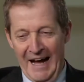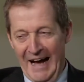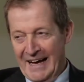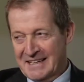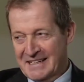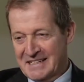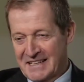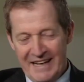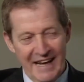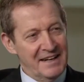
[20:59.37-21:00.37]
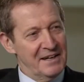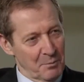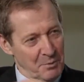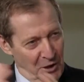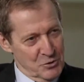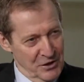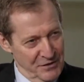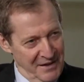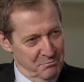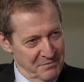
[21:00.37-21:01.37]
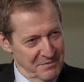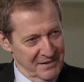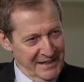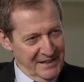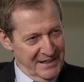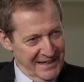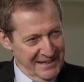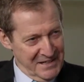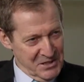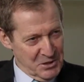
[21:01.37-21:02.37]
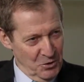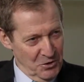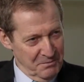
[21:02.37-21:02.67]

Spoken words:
and he ended up coaching the Kenyan athletic squad.